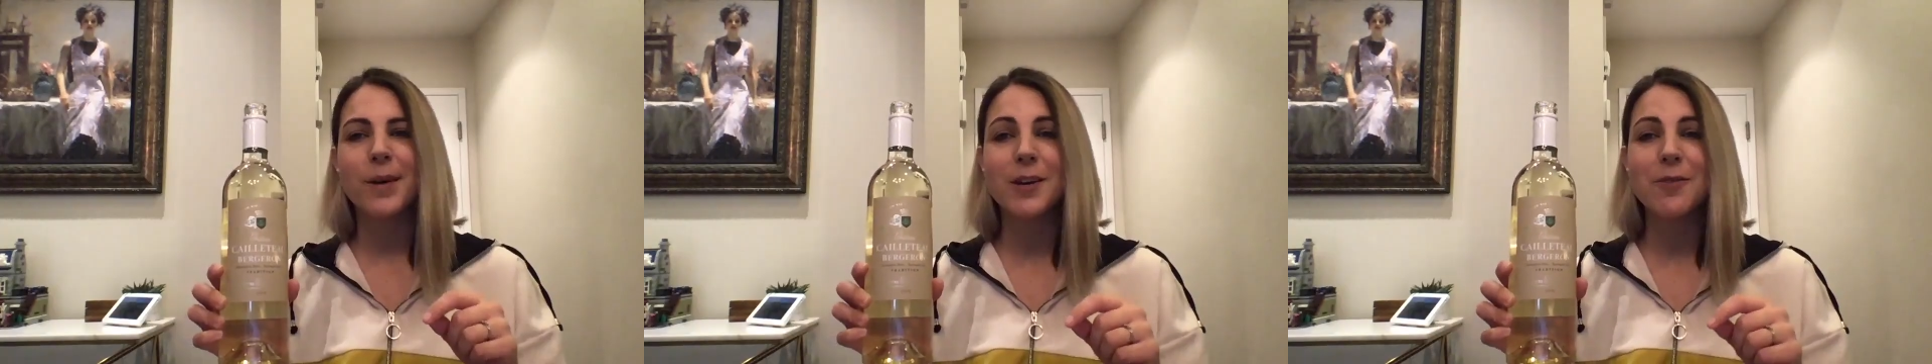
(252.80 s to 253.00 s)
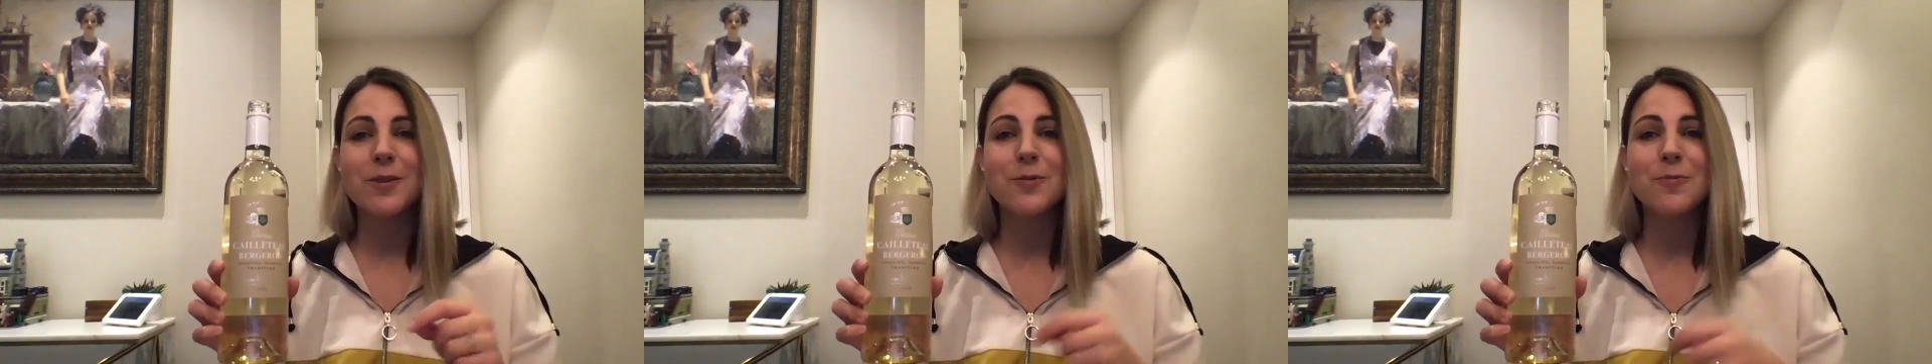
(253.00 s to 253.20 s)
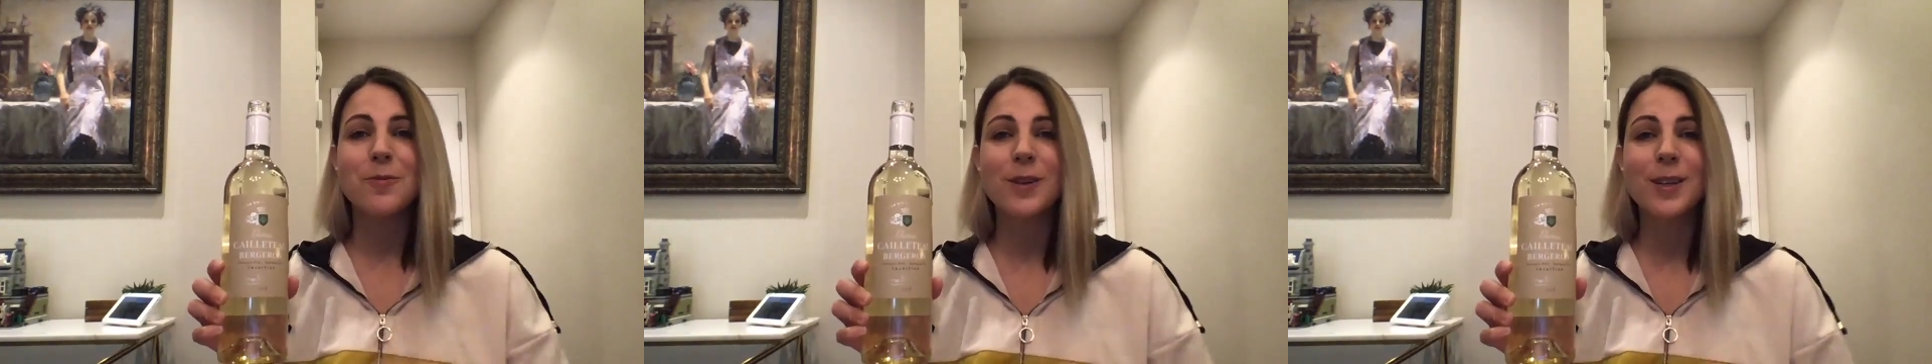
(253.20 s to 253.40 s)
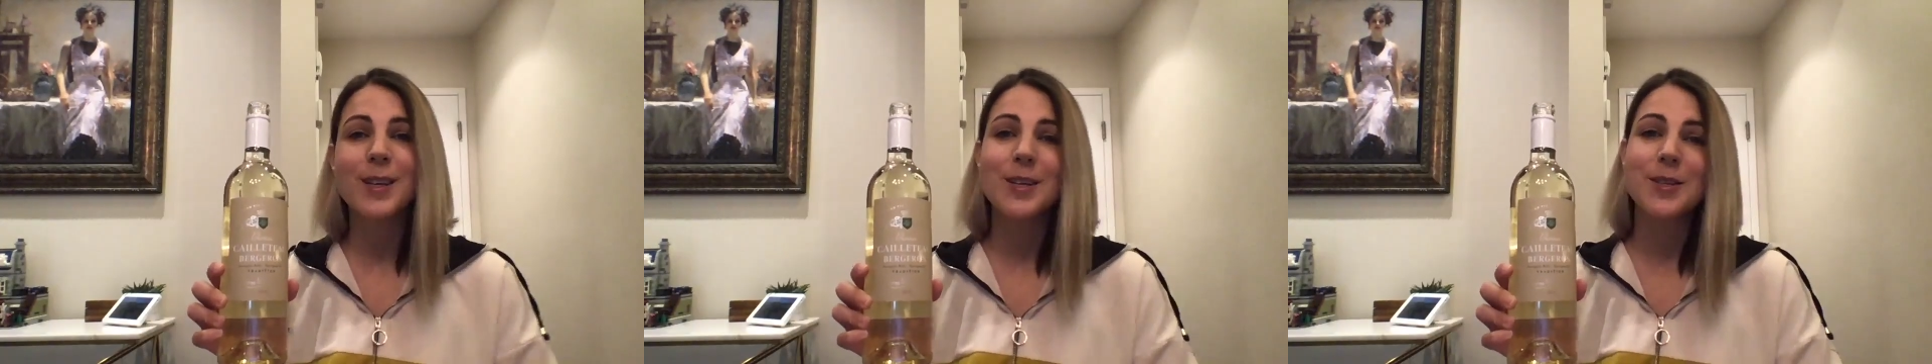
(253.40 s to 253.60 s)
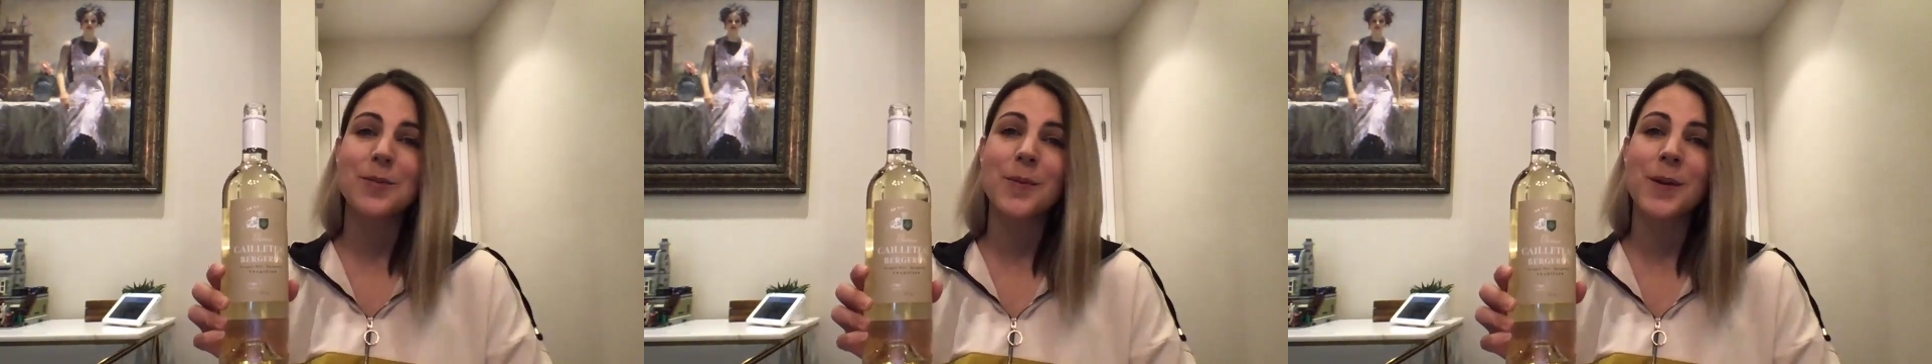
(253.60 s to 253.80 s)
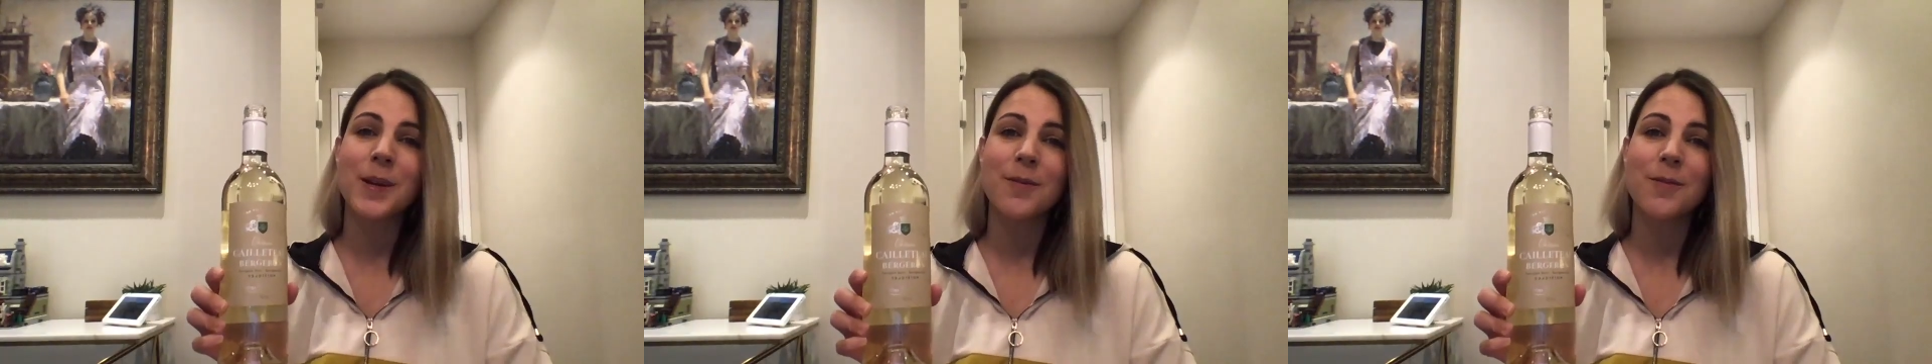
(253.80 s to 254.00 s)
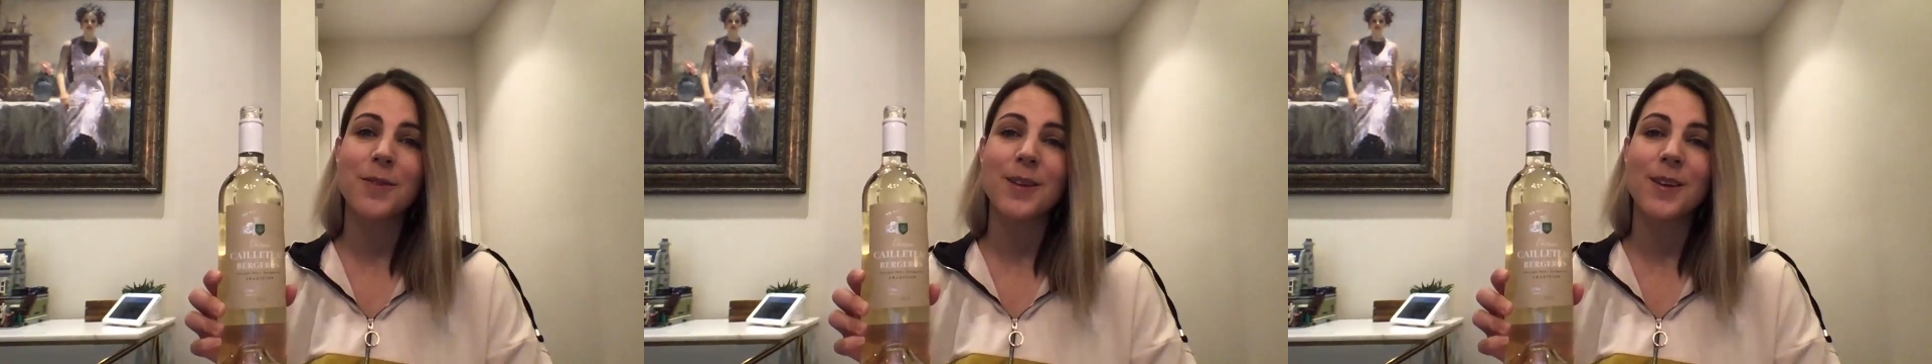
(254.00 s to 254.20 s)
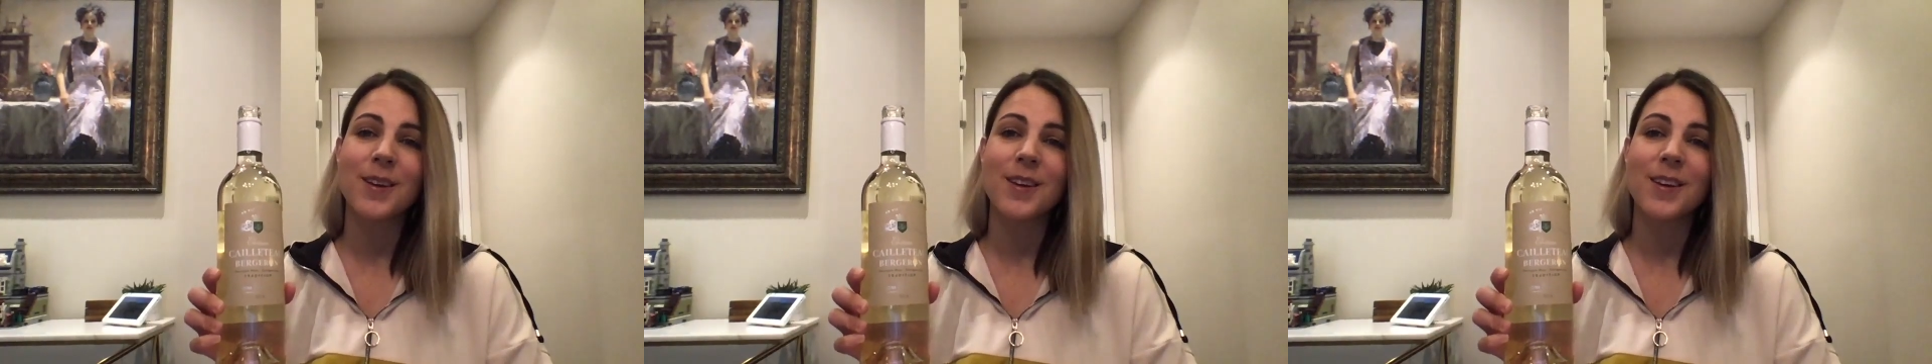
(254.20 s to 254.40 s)
it was really sweet of
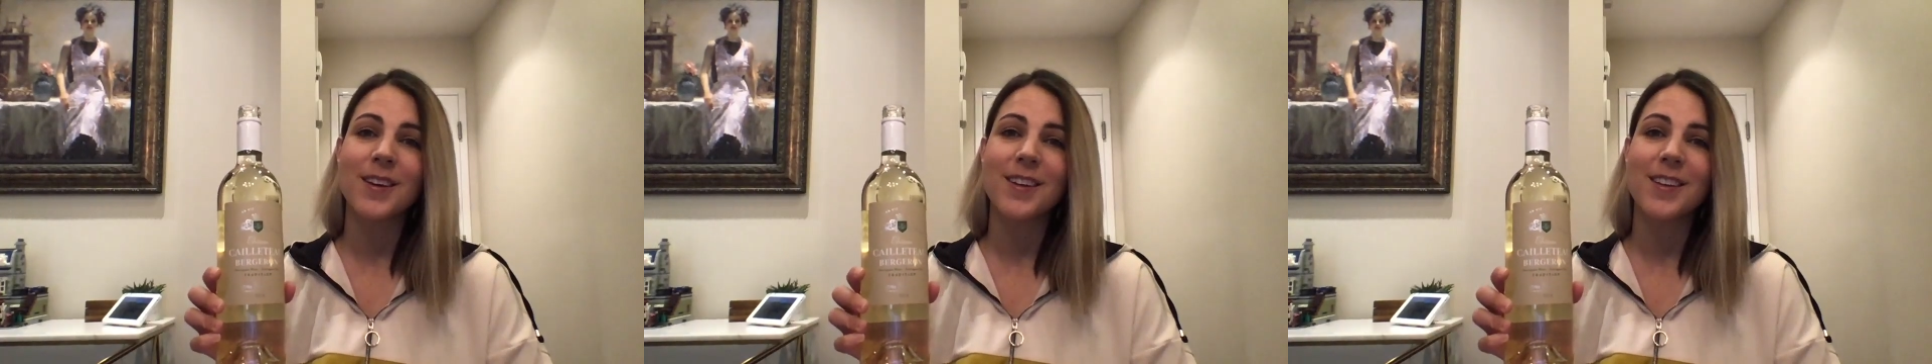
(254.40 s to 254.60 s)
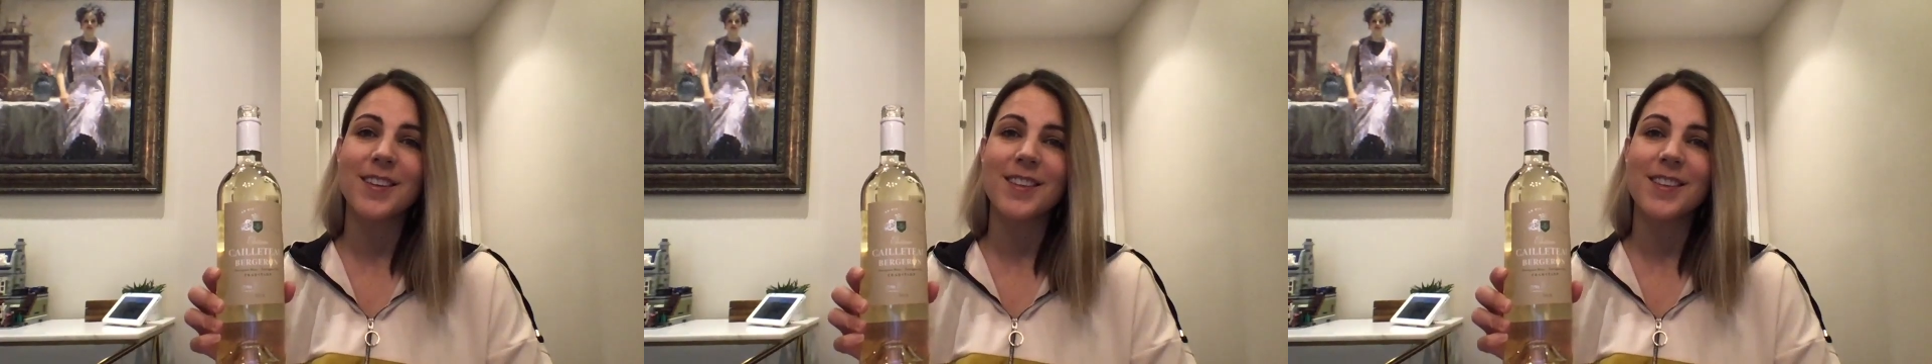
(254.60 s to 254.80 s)
the,